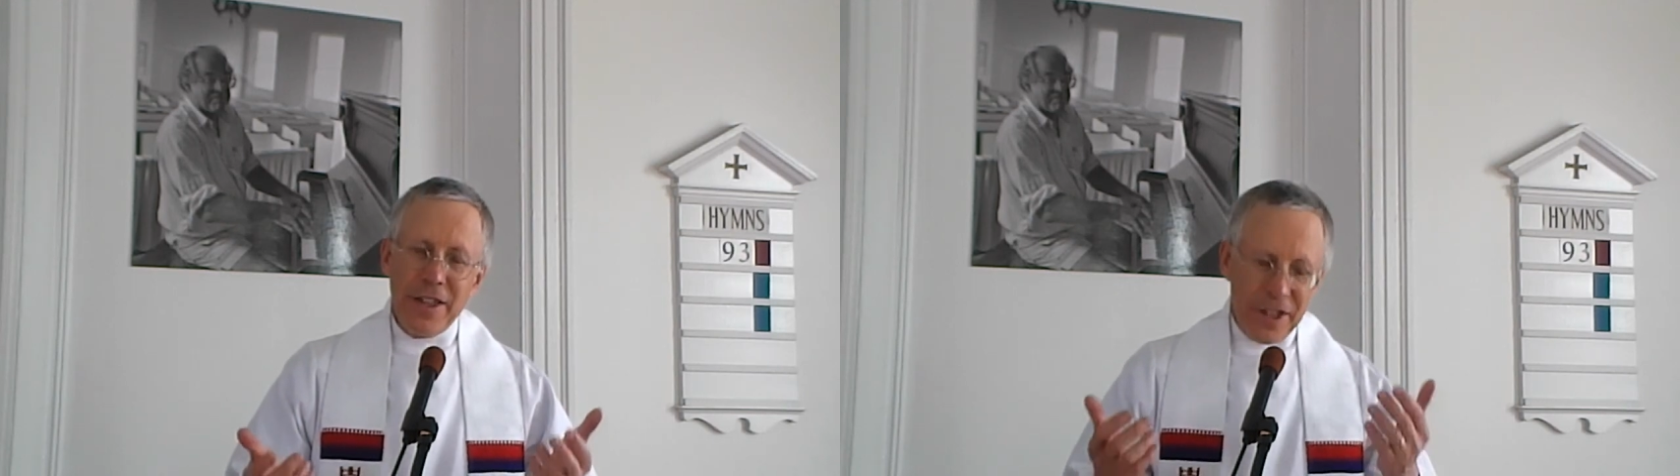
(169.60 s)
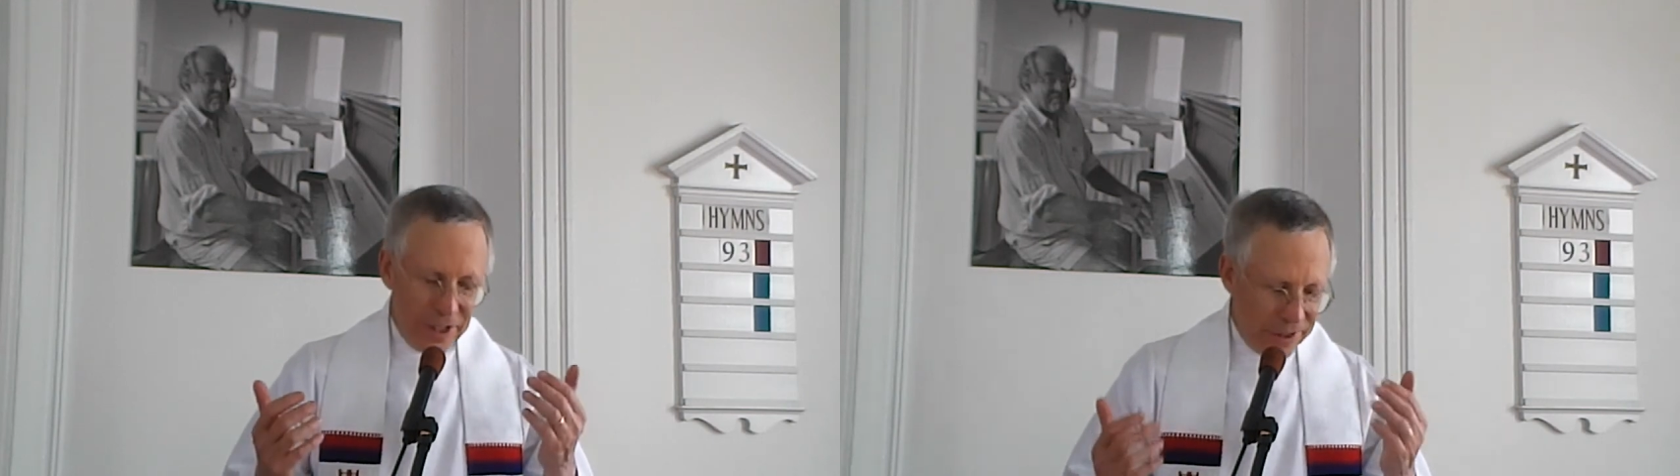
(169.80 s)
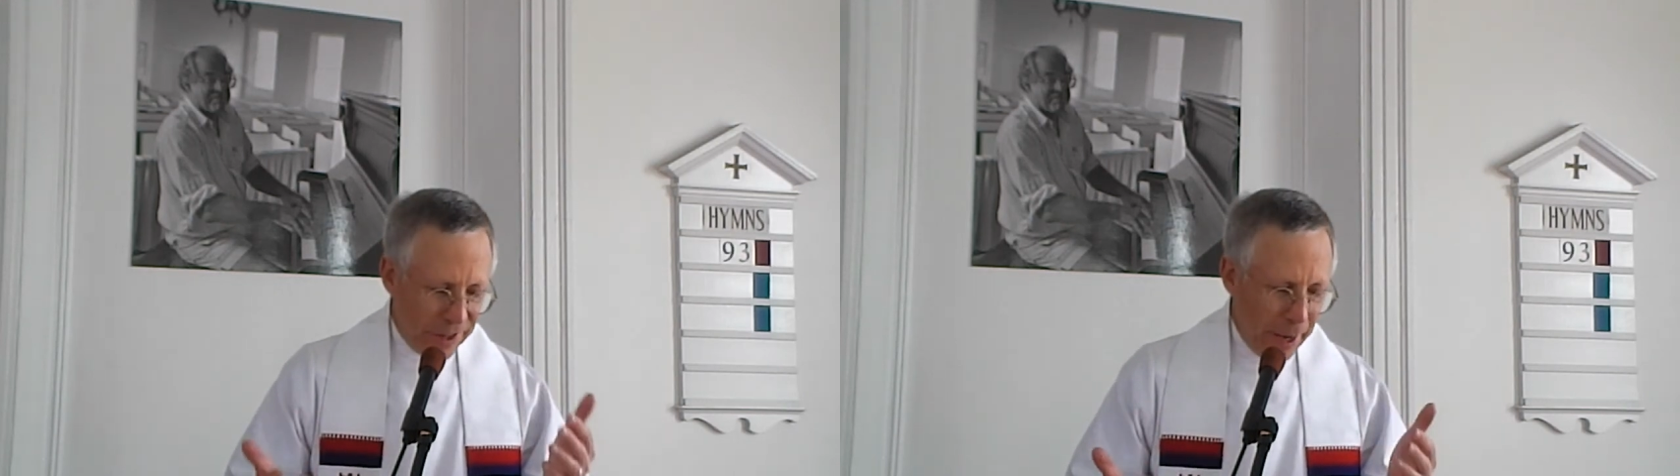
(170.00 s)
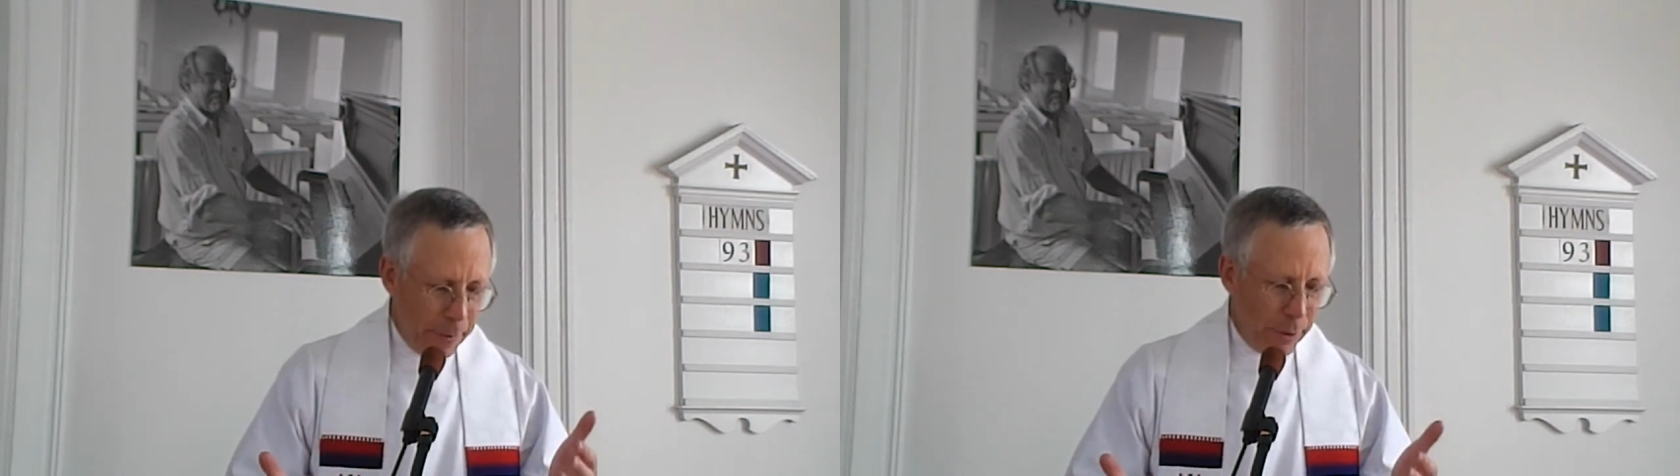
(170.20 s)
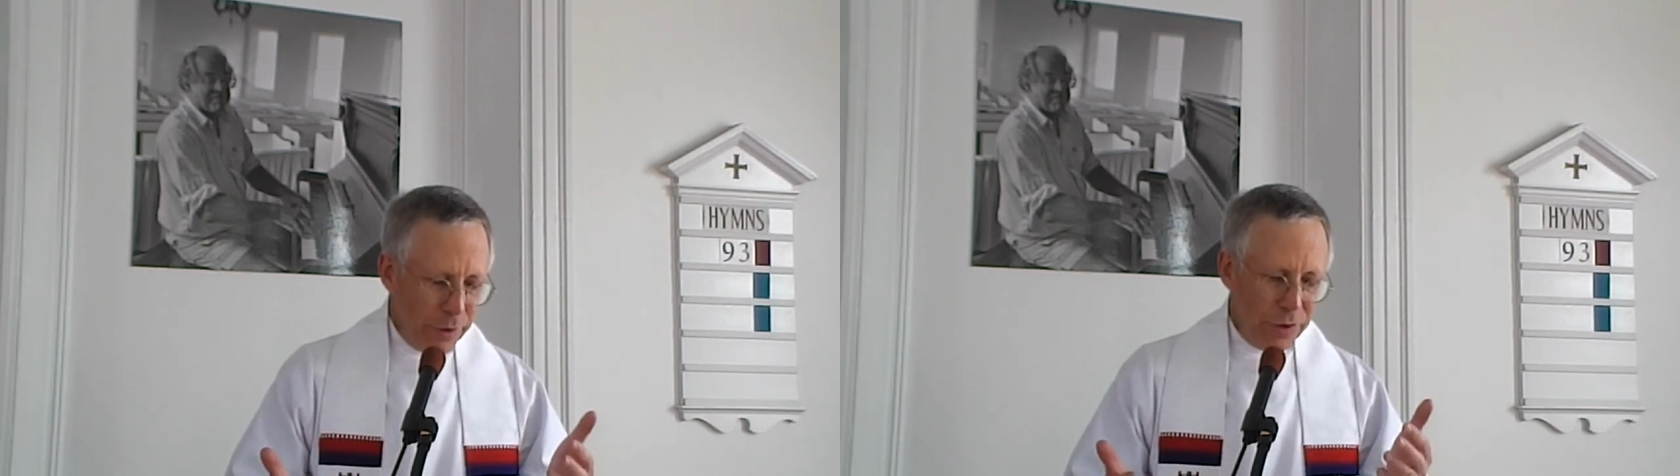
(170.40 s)
the
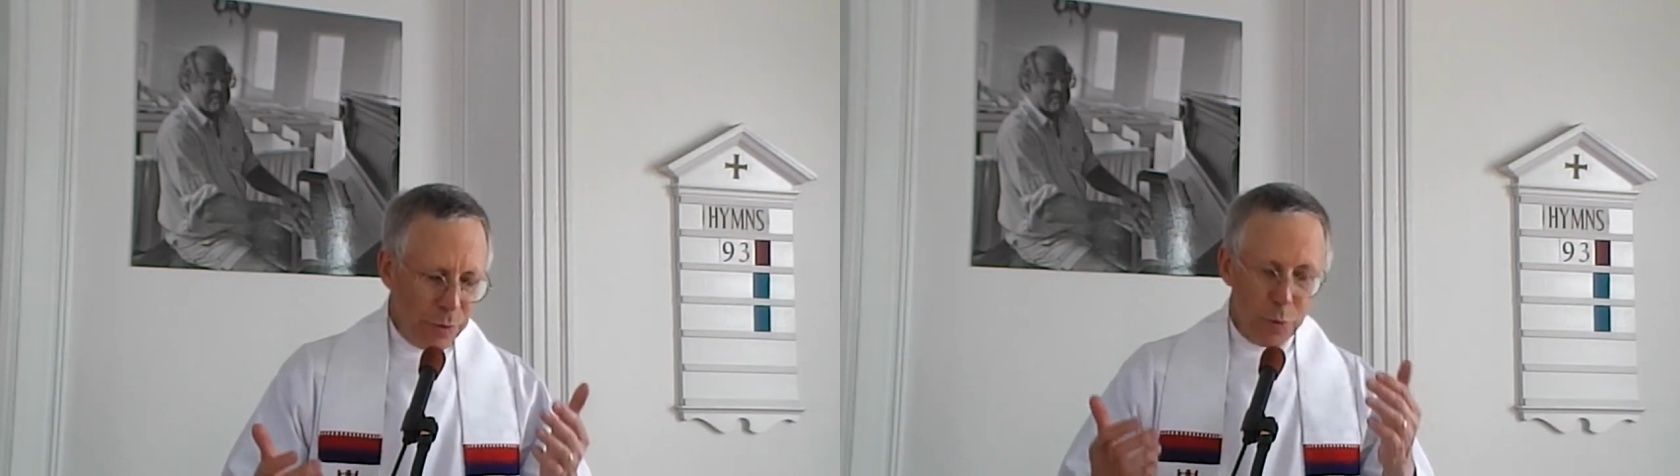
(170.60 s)
disciples